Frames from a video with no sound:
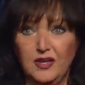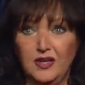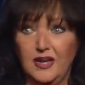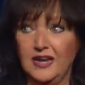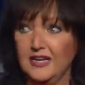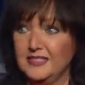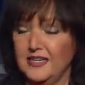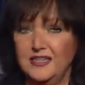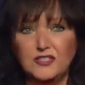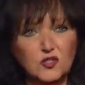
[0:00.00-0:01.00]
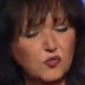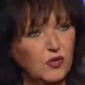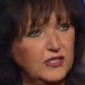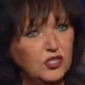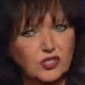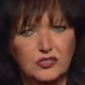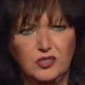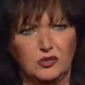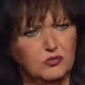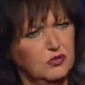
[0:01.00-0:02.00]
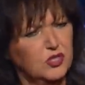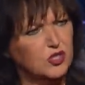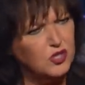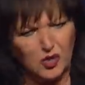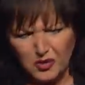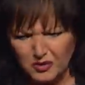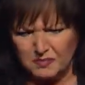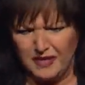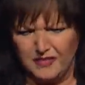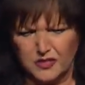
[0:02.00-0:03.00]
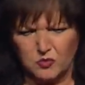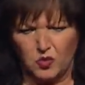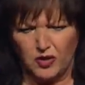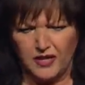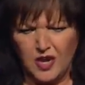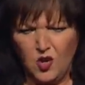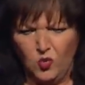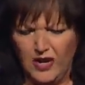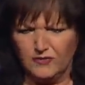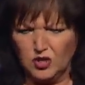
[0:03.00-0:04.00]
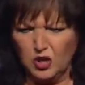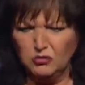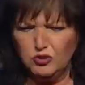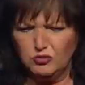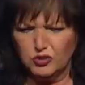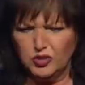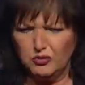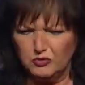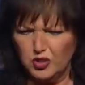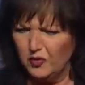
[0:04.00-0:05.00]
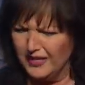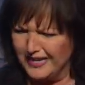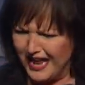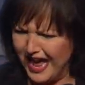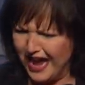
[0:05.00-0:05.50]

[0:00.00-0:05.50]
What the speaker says: And I said, this is really, stirred me this morning. What I've told you to do, do it now.